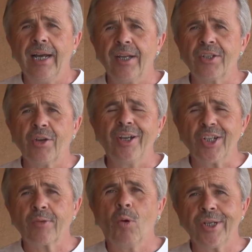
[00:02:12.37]
So I
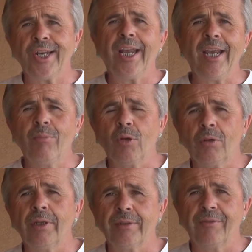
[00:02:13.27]
just wasn't
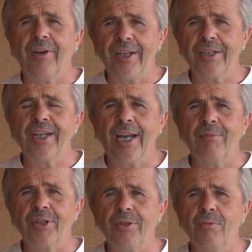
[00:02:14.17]
able to find the
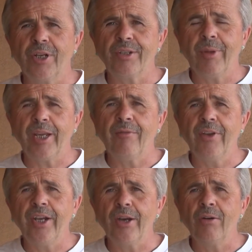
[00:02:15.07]
time to make a
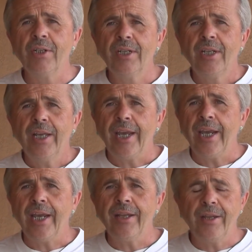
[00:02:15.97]
video.
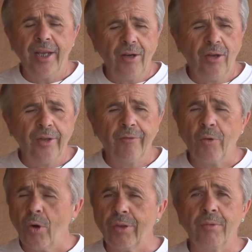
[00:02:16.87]
And then on the
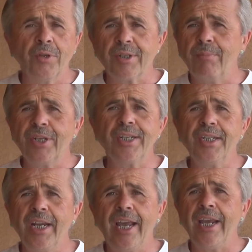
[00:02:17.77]
4th, it was a busy
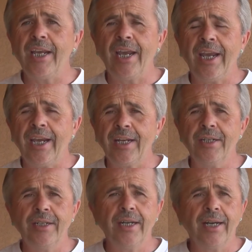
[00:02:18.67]
day,
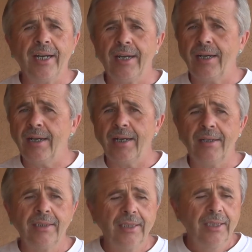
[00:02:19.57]
and
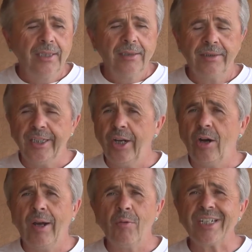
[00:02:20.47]
you
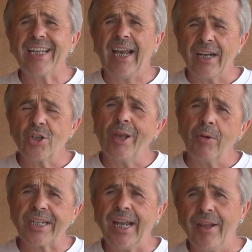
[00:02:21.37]
know, I was
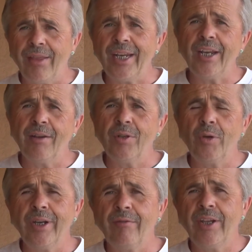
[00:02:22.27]
kind of thinking of
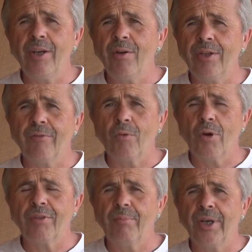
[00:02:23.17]
doing a video on the
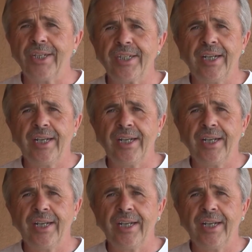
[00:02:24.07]
4th, but